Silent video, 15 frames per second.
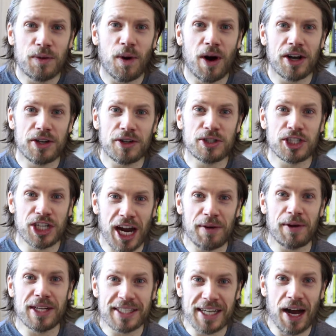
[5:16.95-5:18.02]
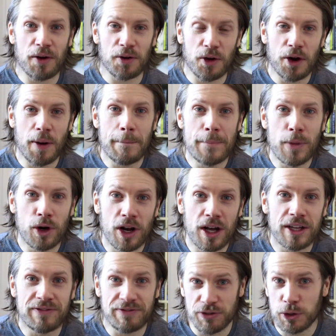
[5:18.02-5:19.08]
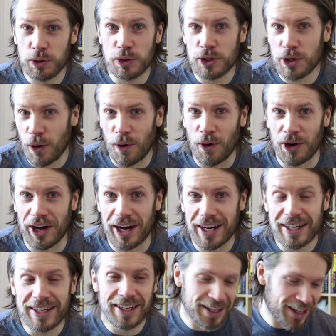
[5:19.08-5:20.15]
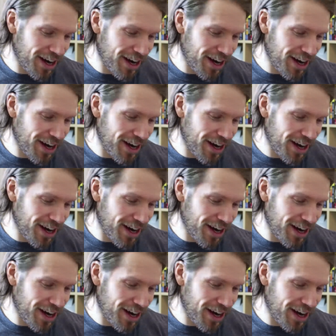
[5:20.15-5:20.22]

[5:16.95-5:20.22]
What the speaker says: while you're chowing down on a mullet fruit corner?